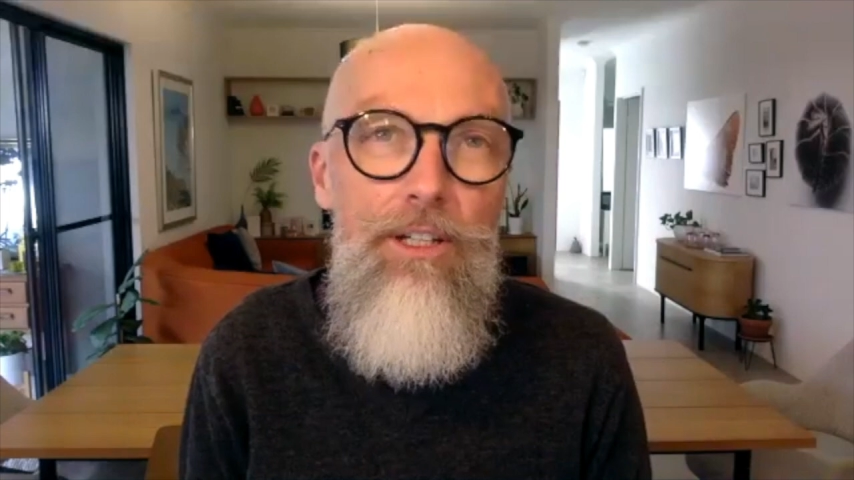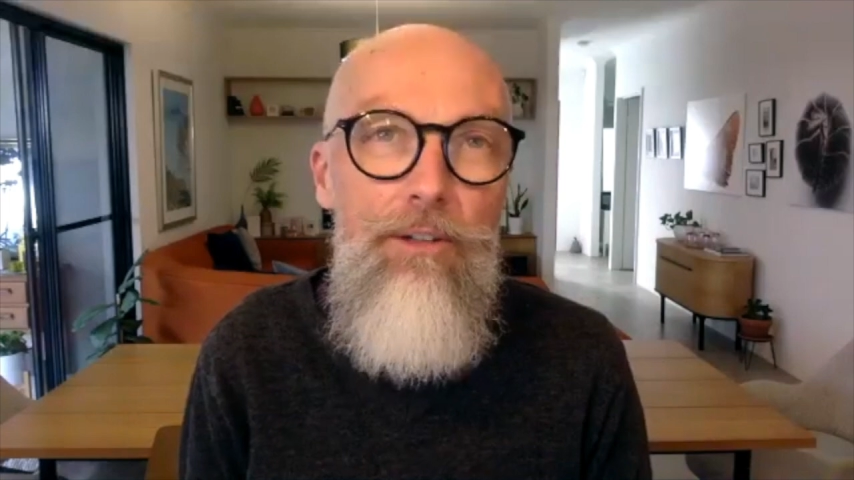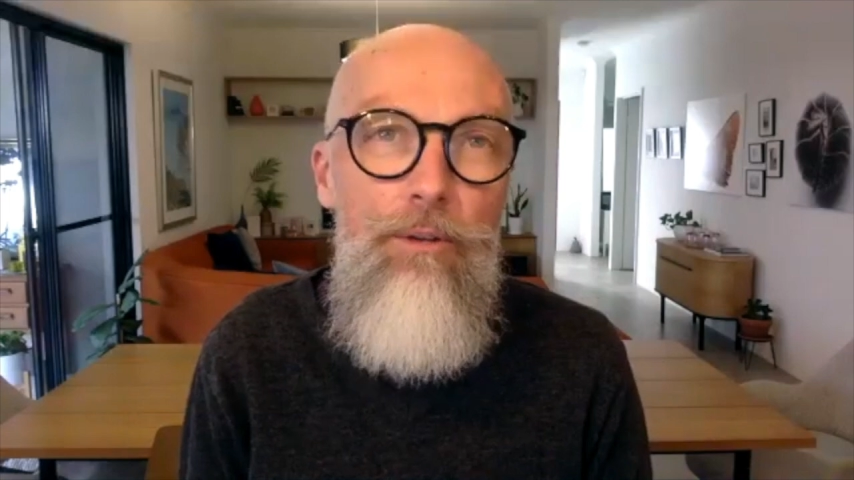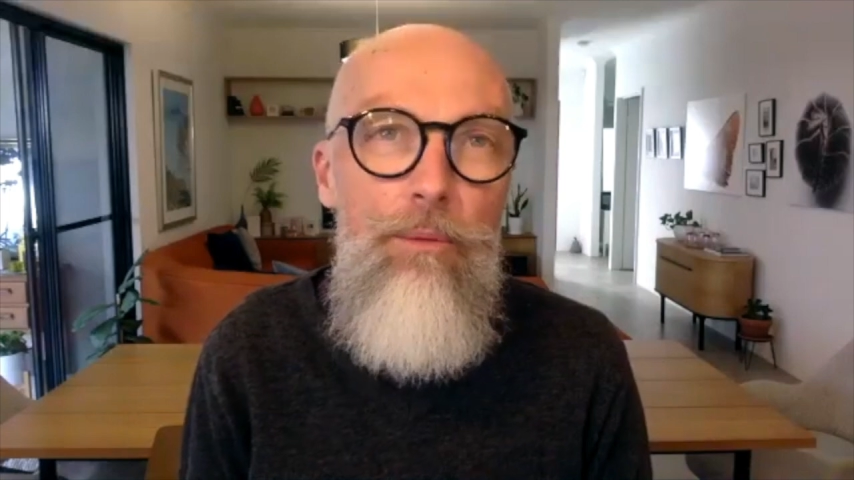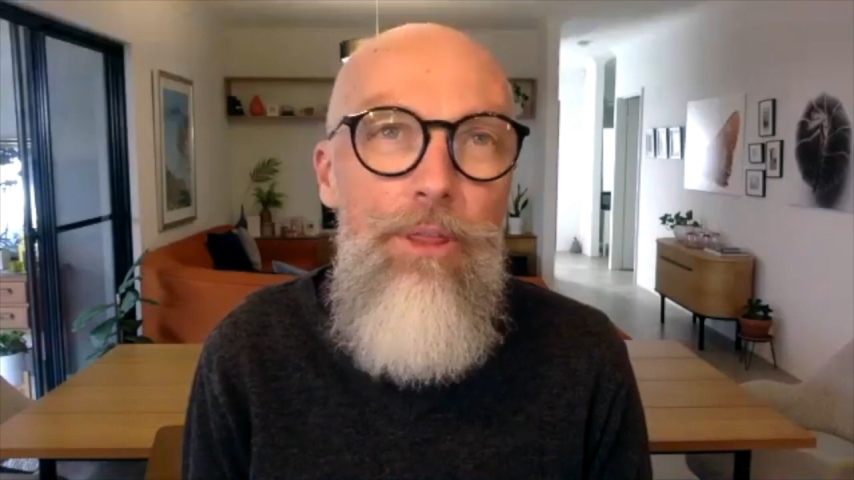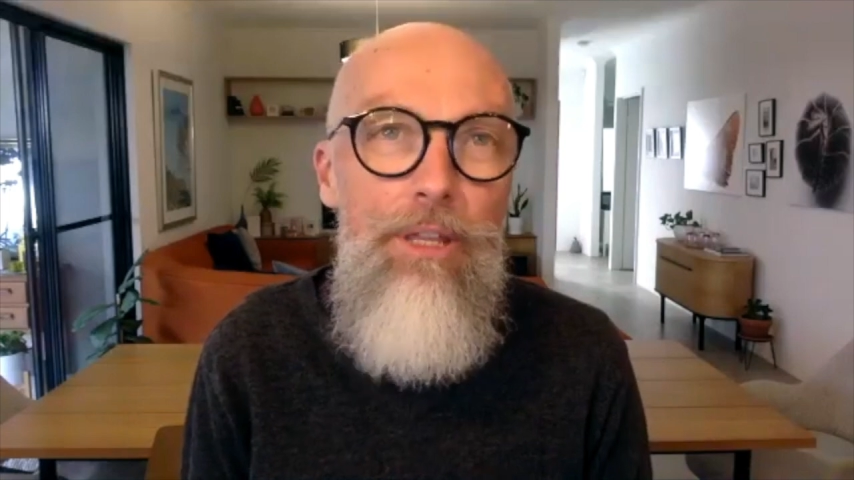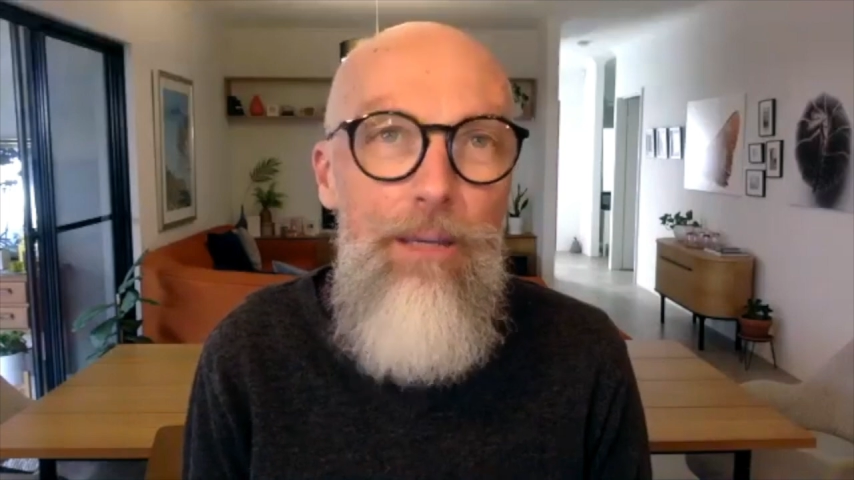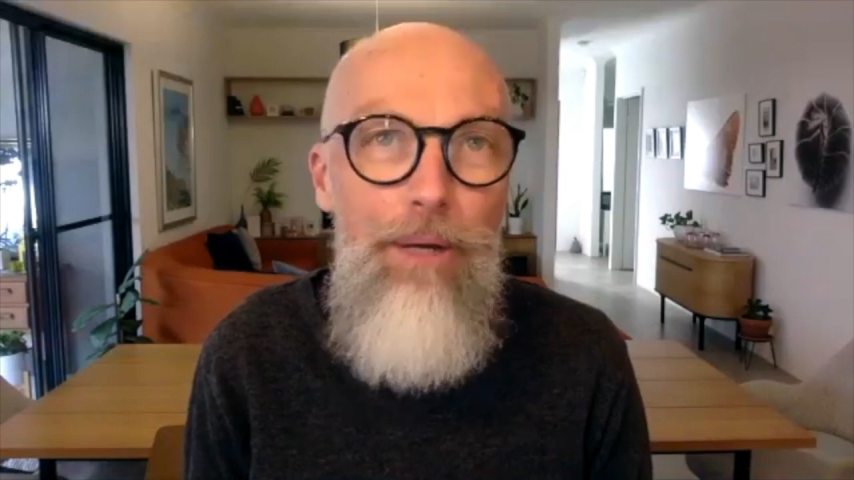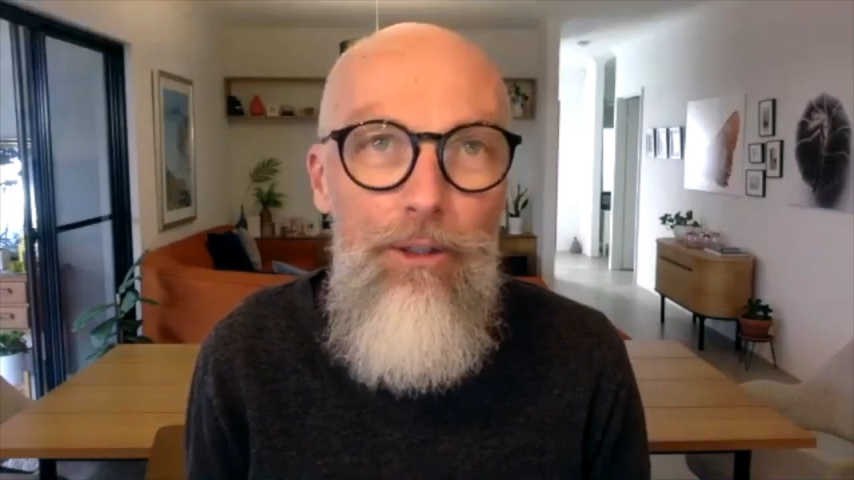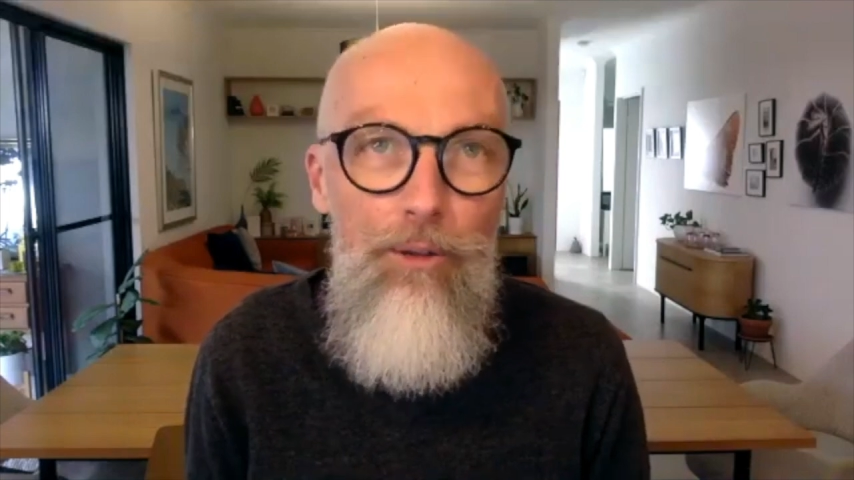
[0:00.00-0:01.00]
when we think about
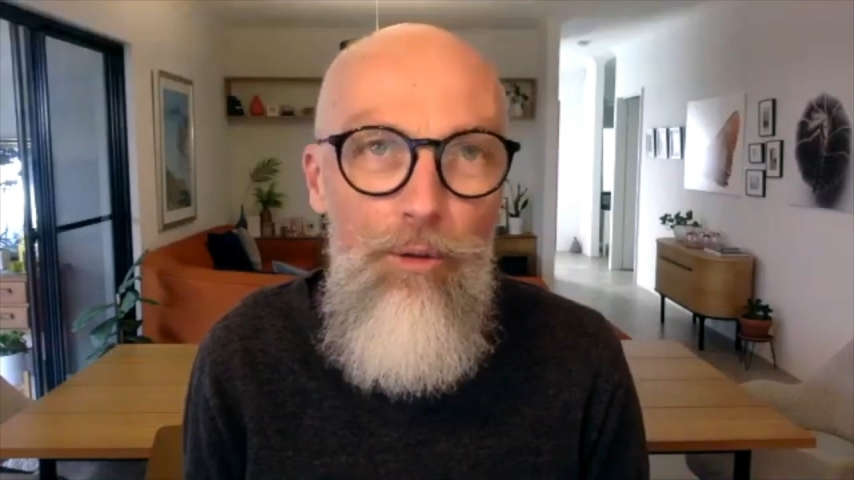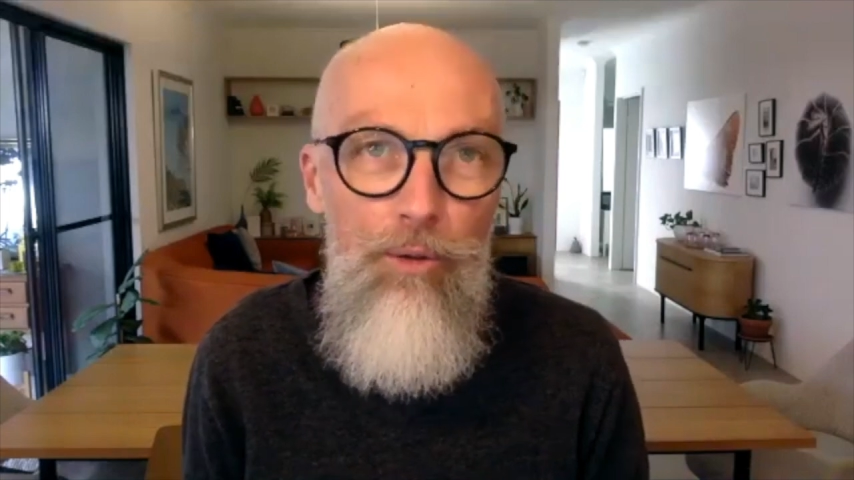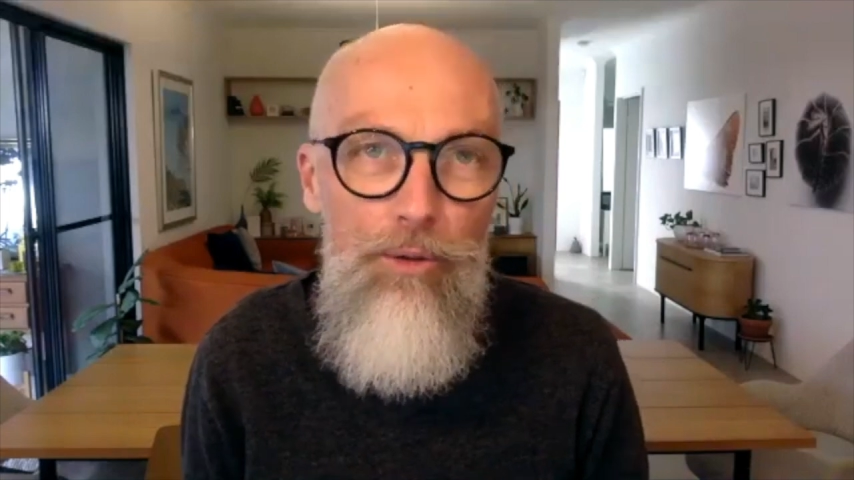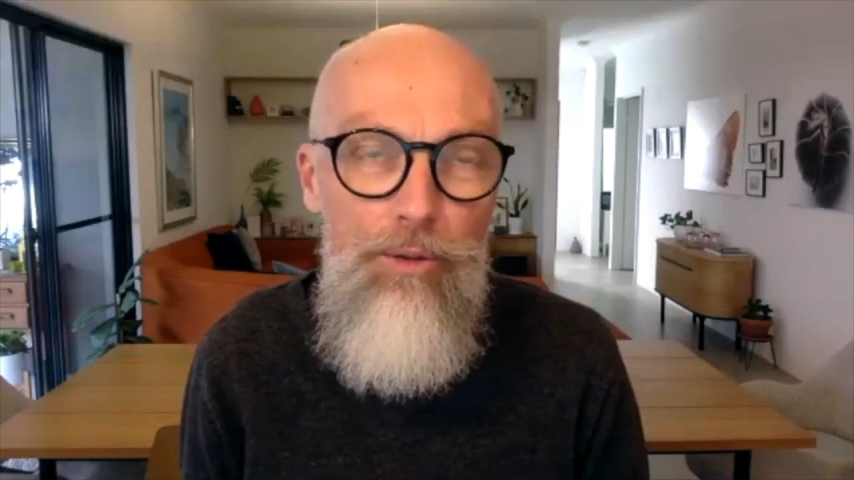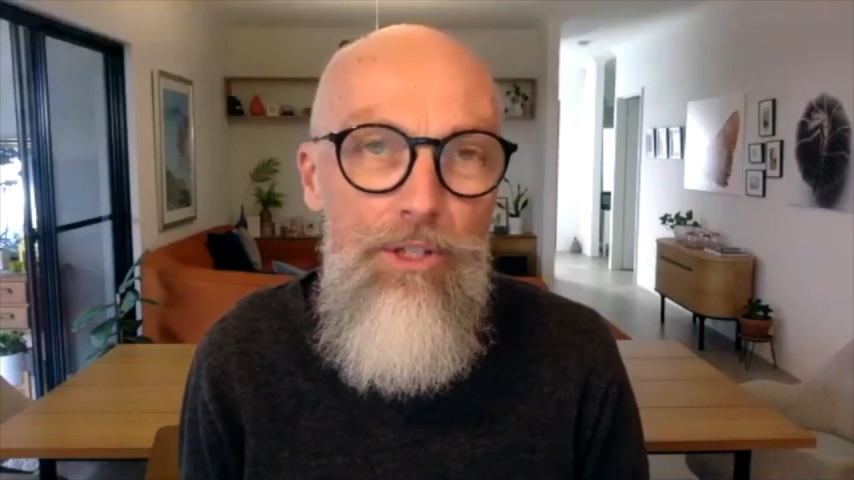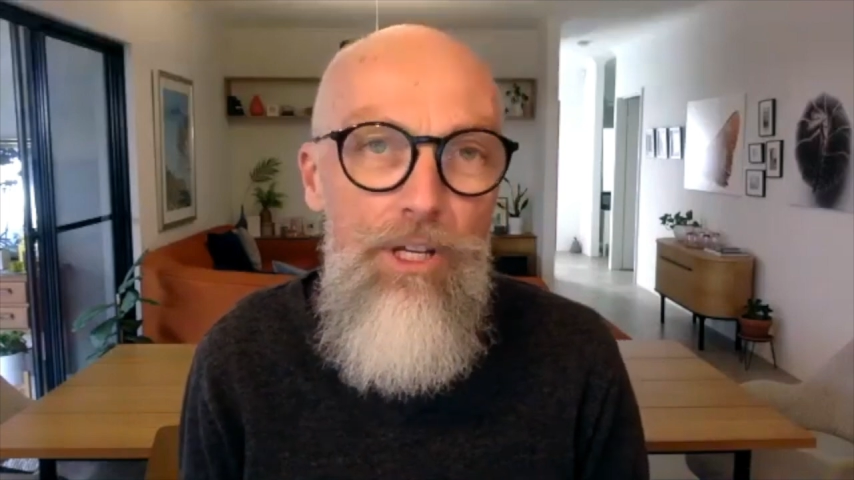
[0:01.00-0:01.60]
laws